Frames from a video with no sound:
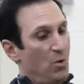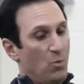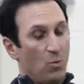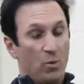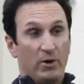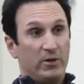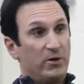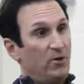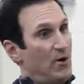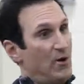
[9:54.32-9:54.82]

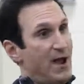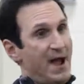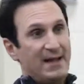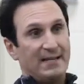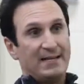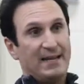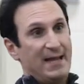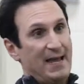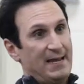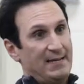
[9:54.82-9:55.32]
work your
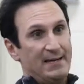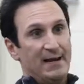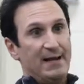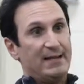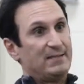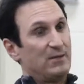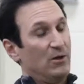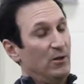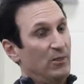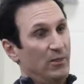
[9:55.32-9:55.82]
acting at
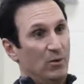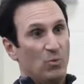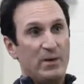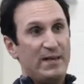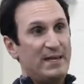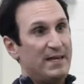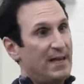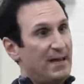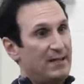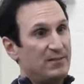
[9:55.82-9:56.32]
night on the
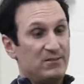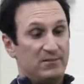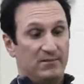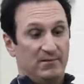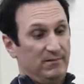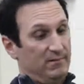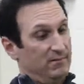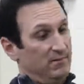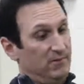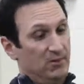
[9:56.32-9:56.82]
weekends
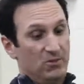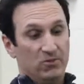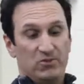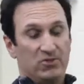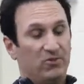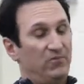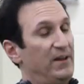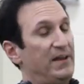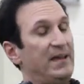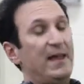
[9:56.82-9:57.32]
and
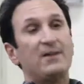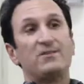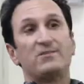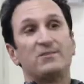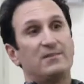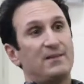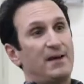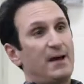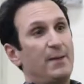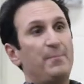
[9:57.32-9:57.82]
use your
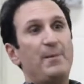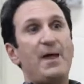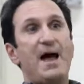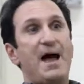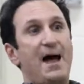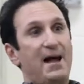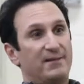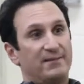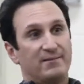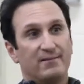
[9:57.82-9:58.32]
vacation time to
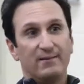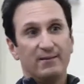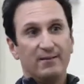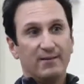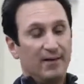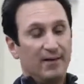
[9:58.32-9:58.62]
act.